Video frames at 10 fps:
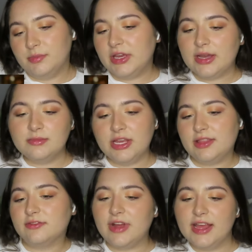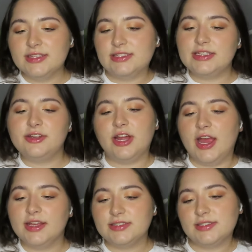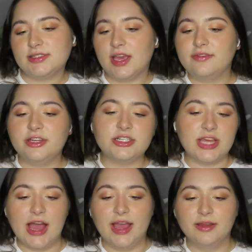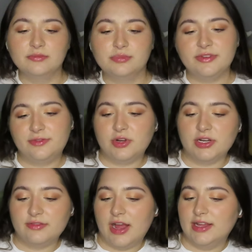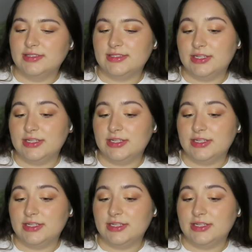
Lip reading: Become like the Ryan Seacrest of your time, before Ryan